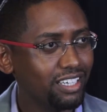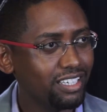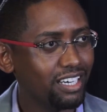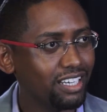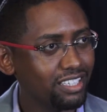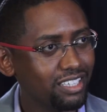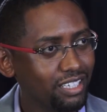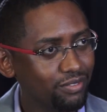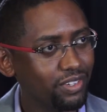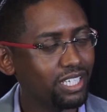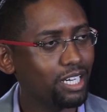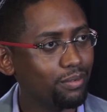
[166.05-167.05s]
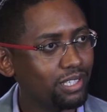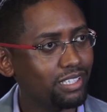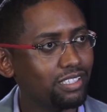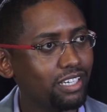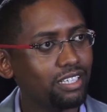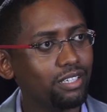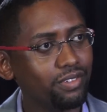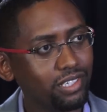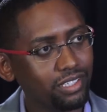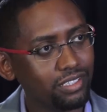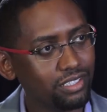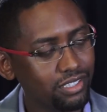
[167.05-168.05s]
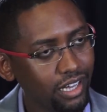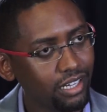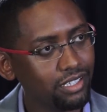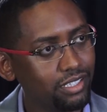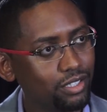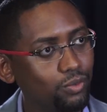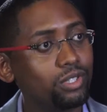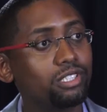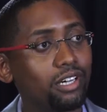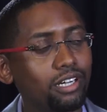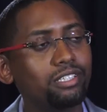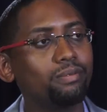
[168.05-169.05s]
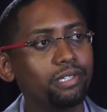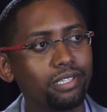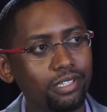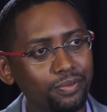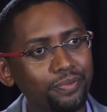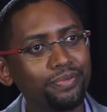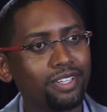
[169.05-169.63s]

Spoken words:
getting that fundamental scientific understanding, which ultimately